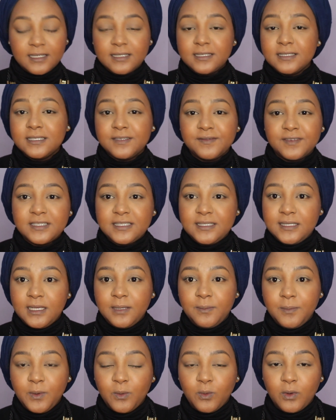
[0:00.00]
It didn't even
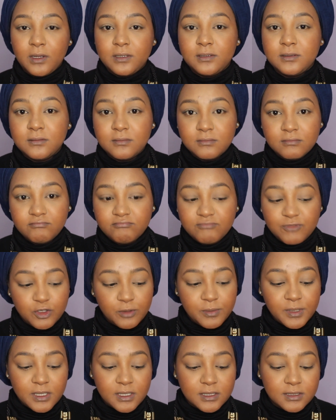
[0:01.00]
take me, what,
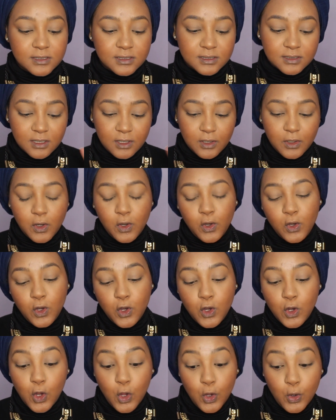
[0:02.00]
2 minutes?
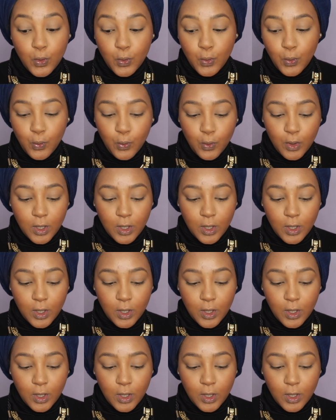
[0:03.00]
No.